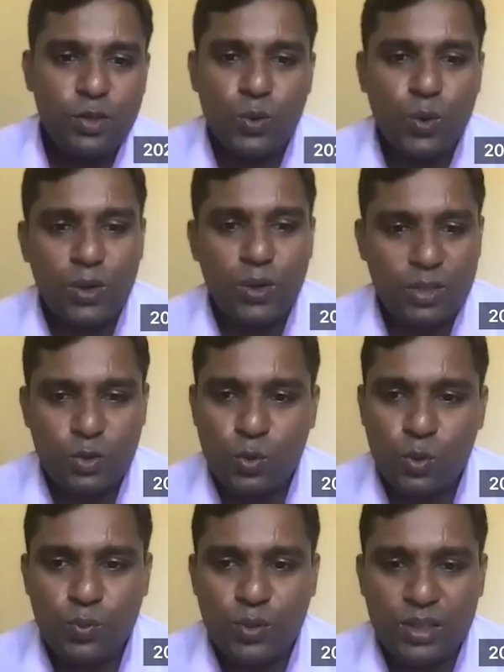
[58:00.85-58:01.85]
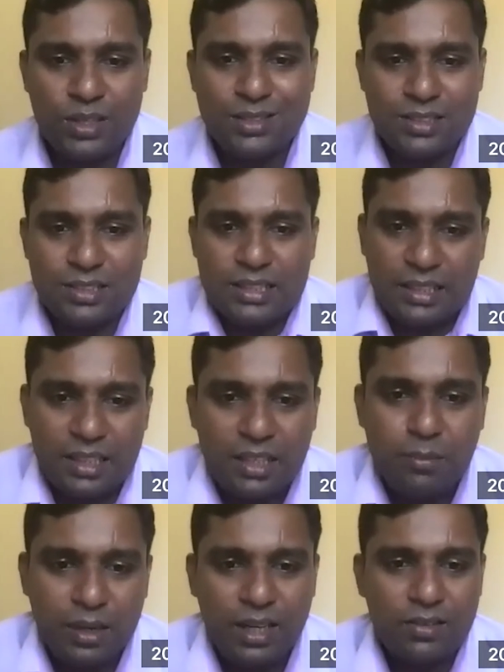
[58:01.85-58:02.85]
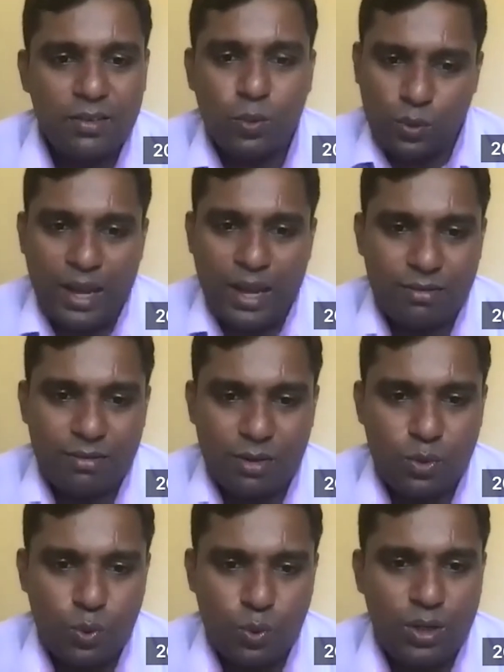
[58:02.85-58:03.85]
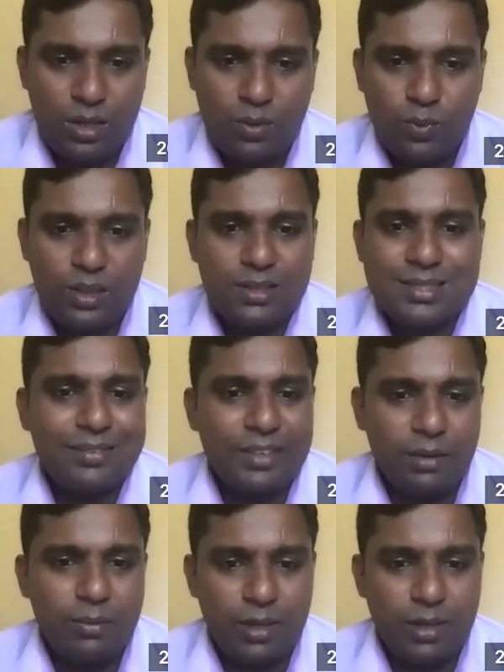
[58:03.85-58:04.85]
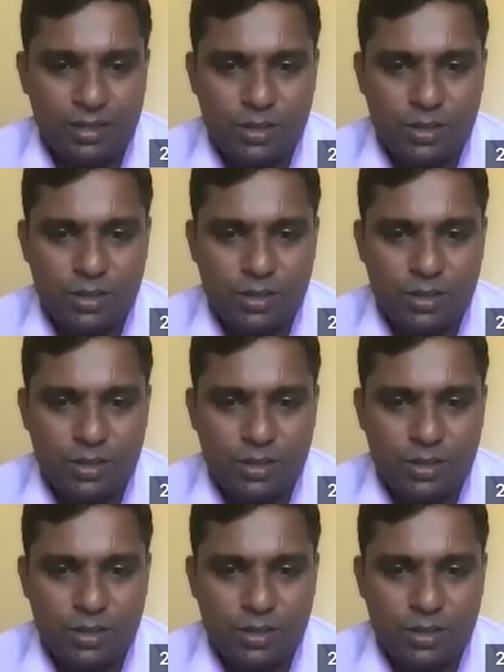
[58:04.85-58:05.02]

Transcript: don't need to do within 30 minutes, you can do it within 70 minutes.